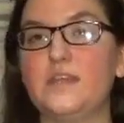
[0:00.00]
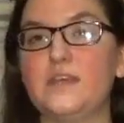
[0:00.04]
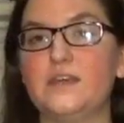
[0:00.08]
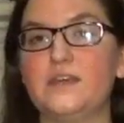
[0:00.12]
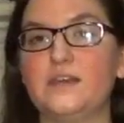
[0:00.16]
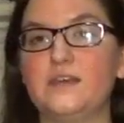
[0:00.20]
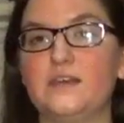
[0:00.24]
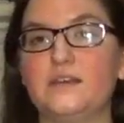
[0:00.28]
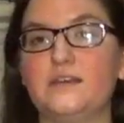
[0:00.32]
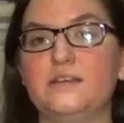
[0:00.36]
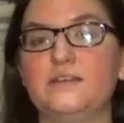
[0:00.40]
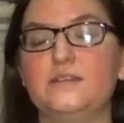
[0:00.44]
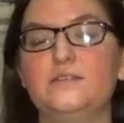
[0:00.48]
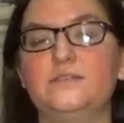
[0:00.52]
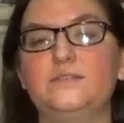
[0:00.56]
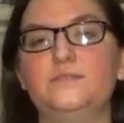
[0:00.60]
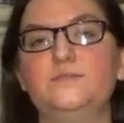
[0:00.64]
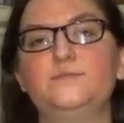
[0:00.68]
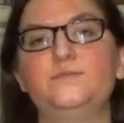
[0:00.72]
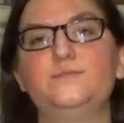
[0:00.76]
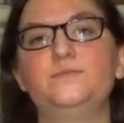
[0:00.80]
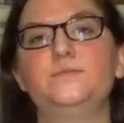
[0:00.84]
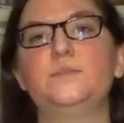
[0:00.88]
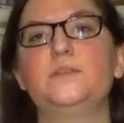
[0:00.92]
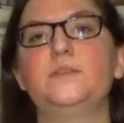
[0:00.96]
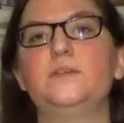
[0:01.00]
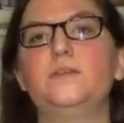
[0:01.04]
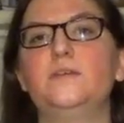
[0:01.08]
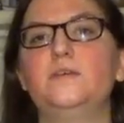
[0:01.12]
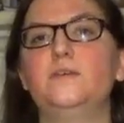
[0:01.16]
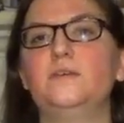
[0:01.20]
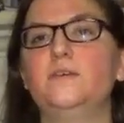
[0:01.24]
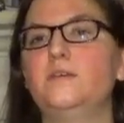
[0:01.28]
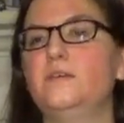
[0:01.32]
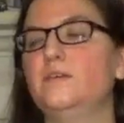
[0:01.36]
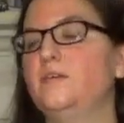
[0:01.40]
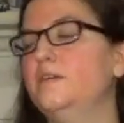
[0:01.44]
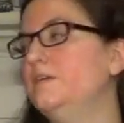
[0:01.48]

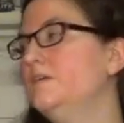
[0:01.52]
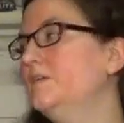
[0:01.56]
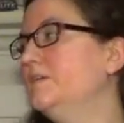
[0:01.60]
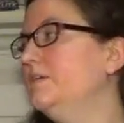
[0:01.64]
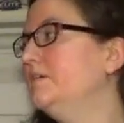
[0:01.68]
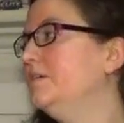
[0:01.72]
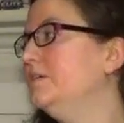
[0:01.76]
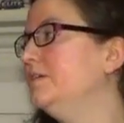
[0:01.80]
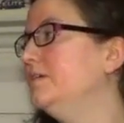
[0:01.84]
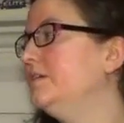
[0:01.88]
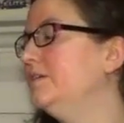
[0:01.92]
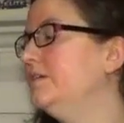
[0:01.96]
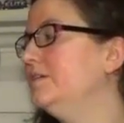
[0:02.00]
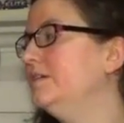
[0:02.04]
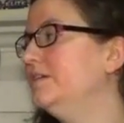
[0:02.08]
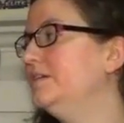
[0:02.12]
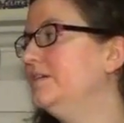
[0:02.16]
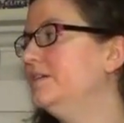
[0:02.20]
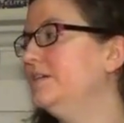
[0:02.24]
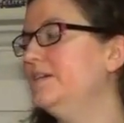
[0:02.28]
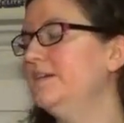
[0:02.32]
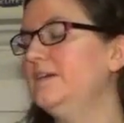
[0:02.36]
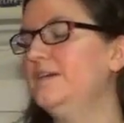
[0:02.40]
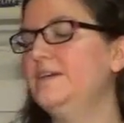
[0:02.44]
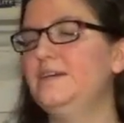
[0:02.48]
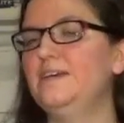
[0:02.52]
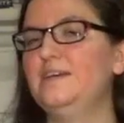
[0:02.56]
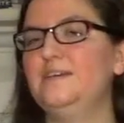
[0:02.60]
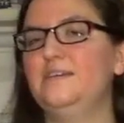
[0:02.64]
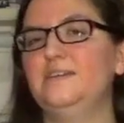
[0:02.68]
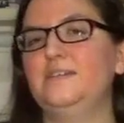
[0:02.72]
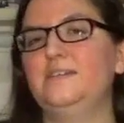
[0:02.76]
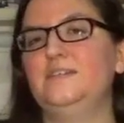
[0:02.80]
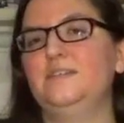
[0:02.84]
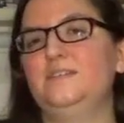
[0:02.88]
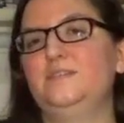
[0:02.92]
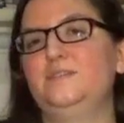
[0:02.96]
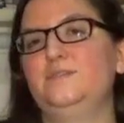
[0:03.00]

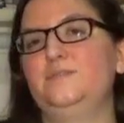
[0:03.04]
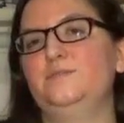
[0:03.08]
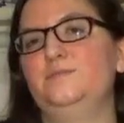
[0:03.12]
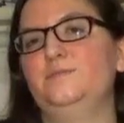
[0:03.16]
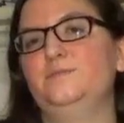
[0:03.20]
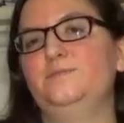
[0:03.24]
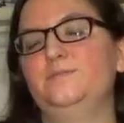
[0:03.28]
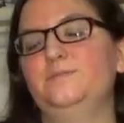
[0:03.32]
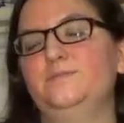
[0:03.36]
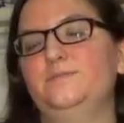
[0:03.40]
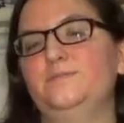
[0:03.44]
The person shown says nothing.